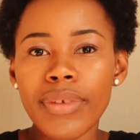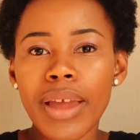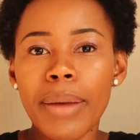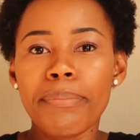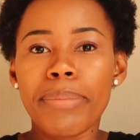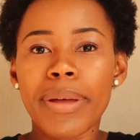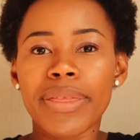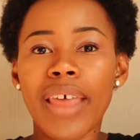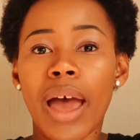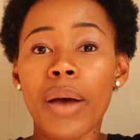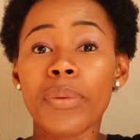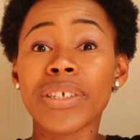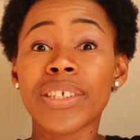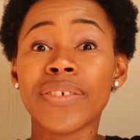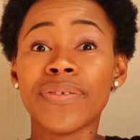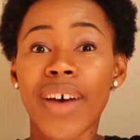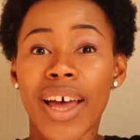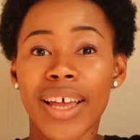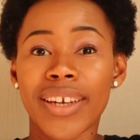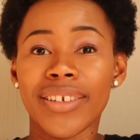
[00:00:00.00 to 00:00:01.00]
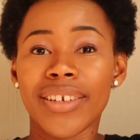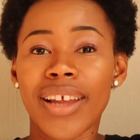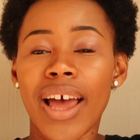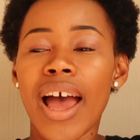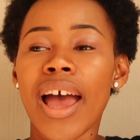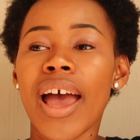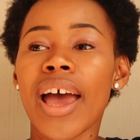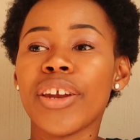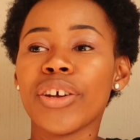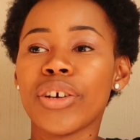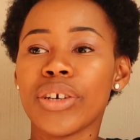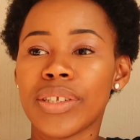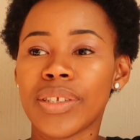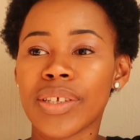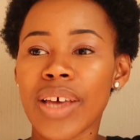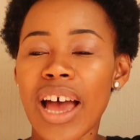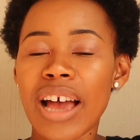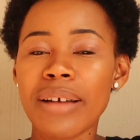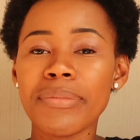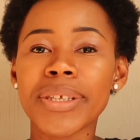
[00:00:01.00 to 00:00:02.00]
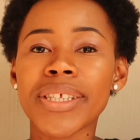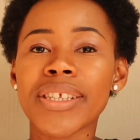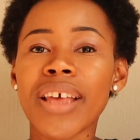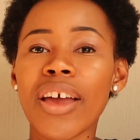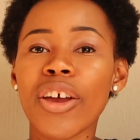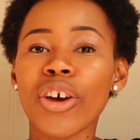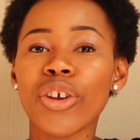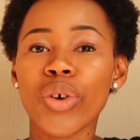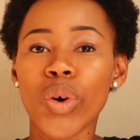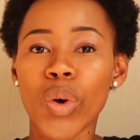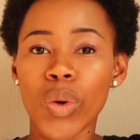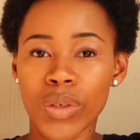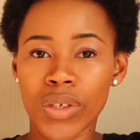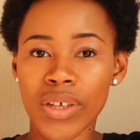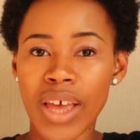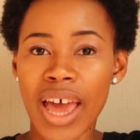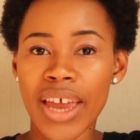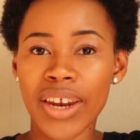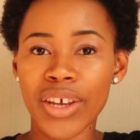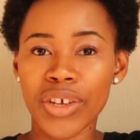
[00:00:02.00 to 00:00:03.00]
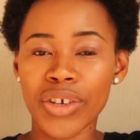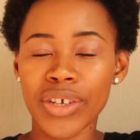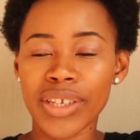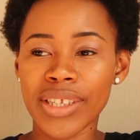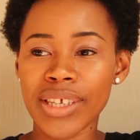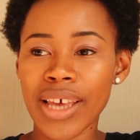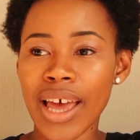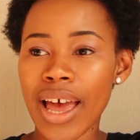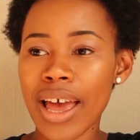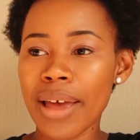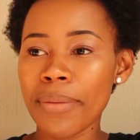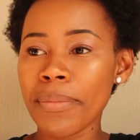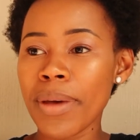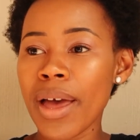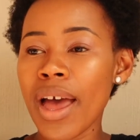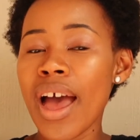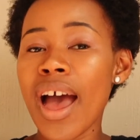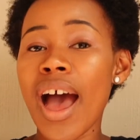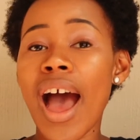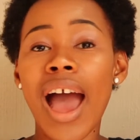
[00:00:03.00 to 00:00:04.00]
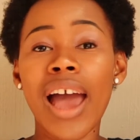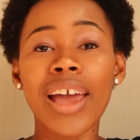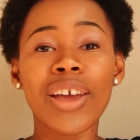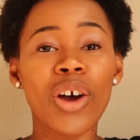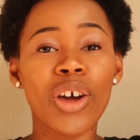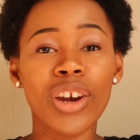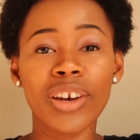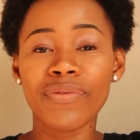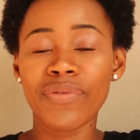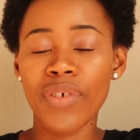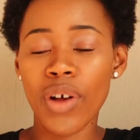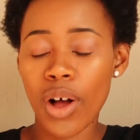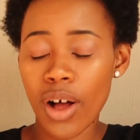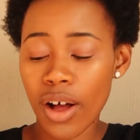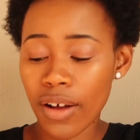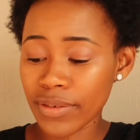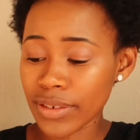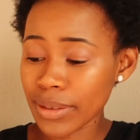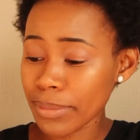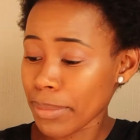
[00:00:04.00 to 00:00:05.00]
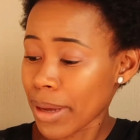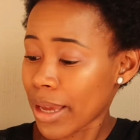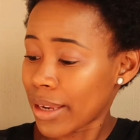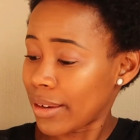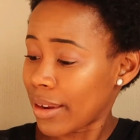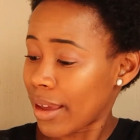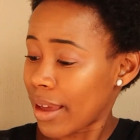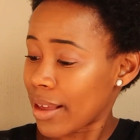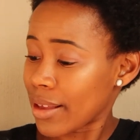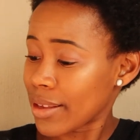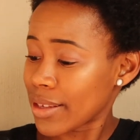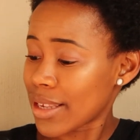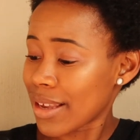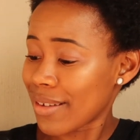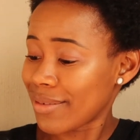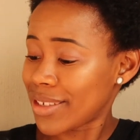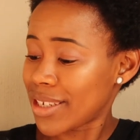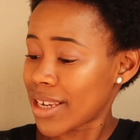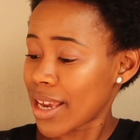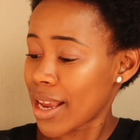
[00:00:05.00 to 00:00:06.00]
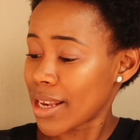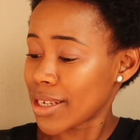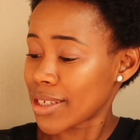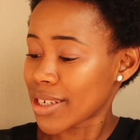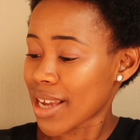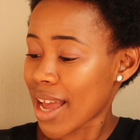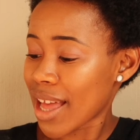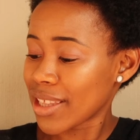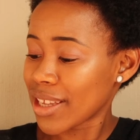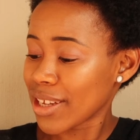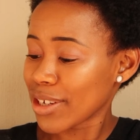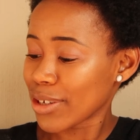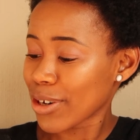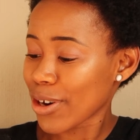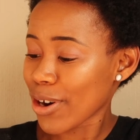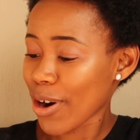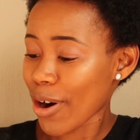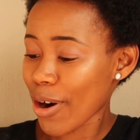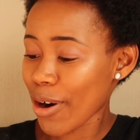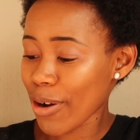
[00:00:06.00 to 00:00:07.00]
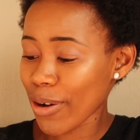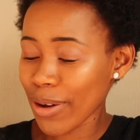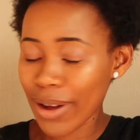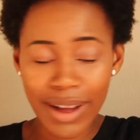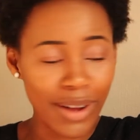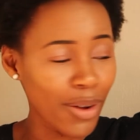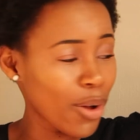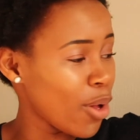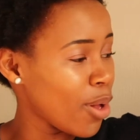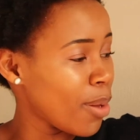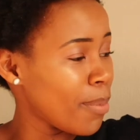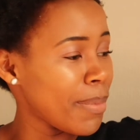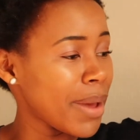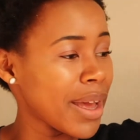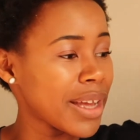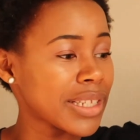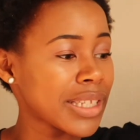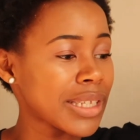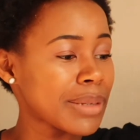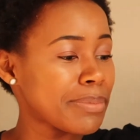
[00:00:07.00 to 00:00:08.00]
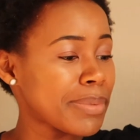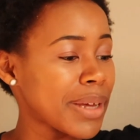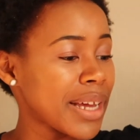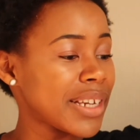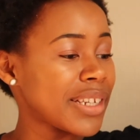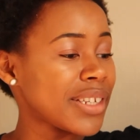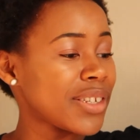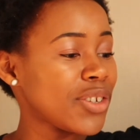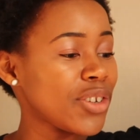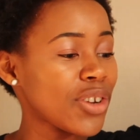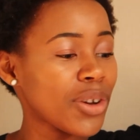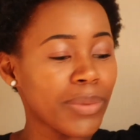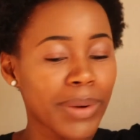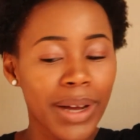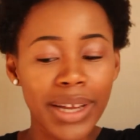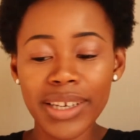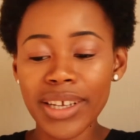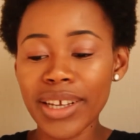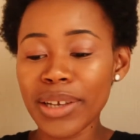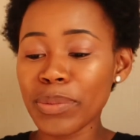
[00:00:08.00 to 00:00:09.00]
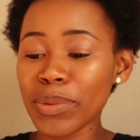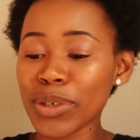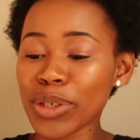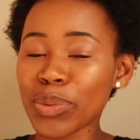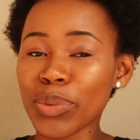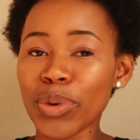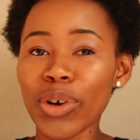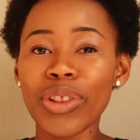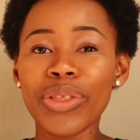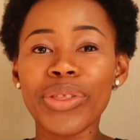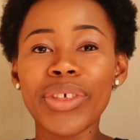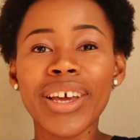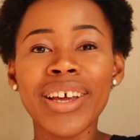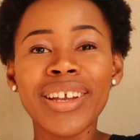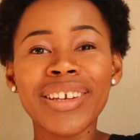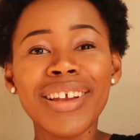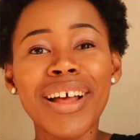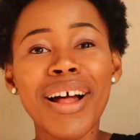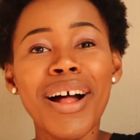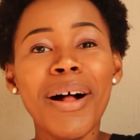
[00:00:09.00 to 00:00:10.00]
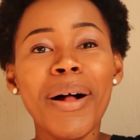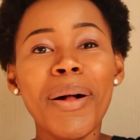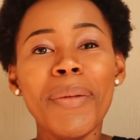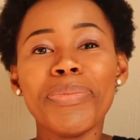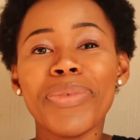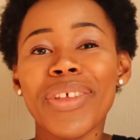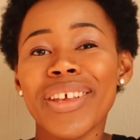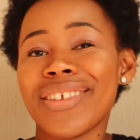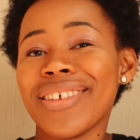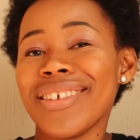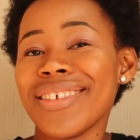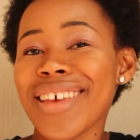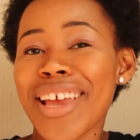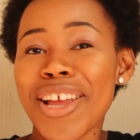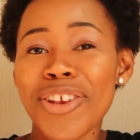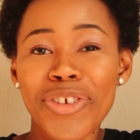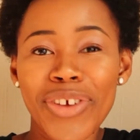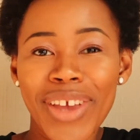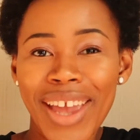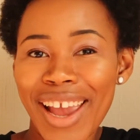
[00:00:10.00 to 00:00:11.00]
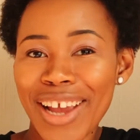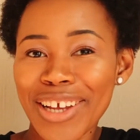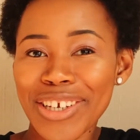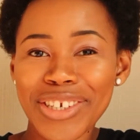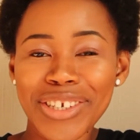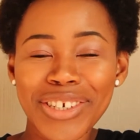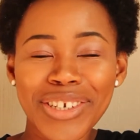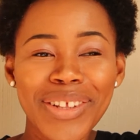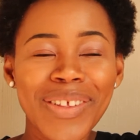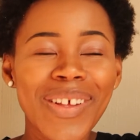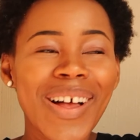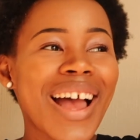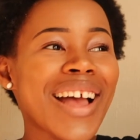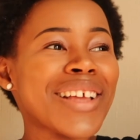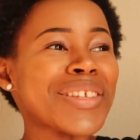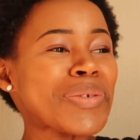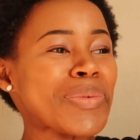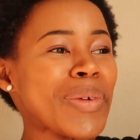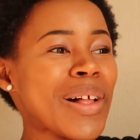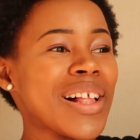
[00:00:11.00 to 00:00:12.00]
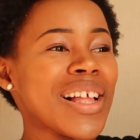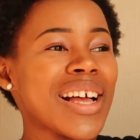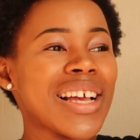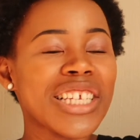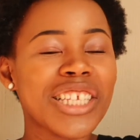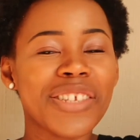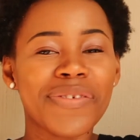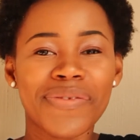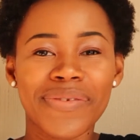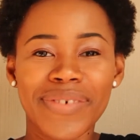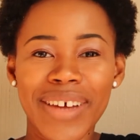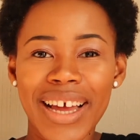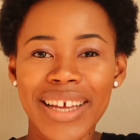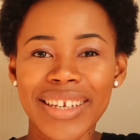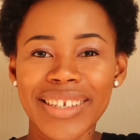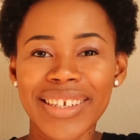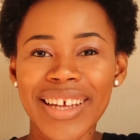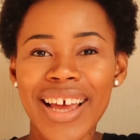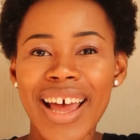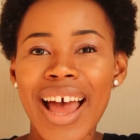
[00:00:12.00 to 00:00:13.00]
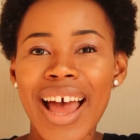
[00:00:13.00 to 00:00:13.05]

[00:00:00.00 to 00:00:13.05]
But that was fun. I had a good time. Zion also had a good time. I got involved. My nails have changed color, girl, a whole mess, but you know what, it was worth it. This is educational as well as fun.